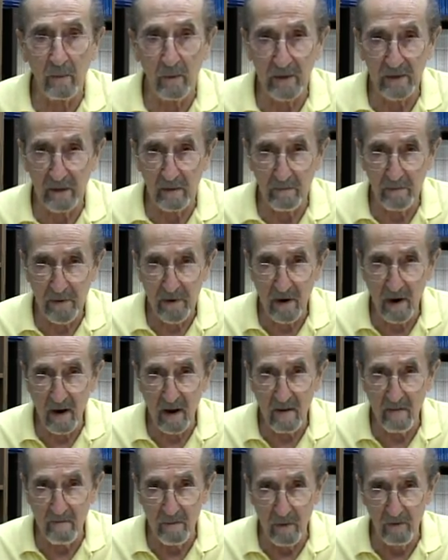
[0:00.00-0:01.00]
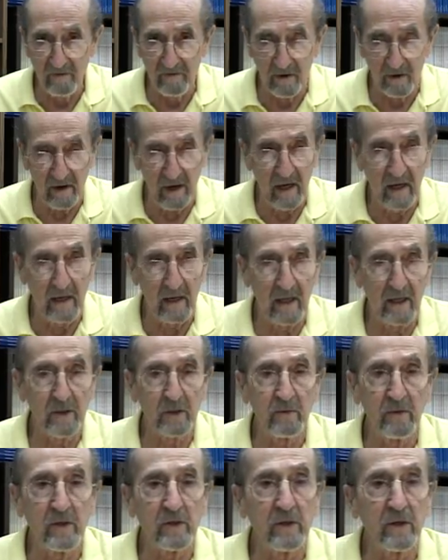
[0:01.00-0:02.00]
was the prime mover in
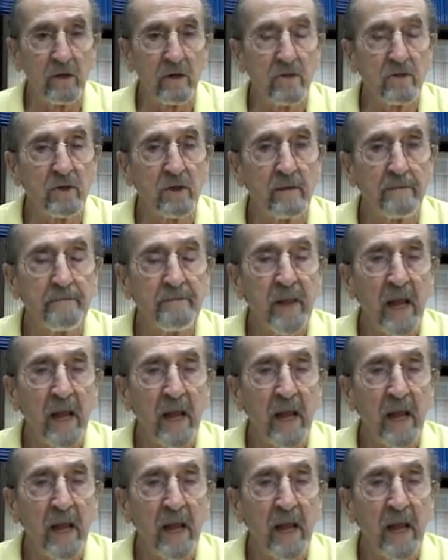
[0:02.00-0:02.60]
this research.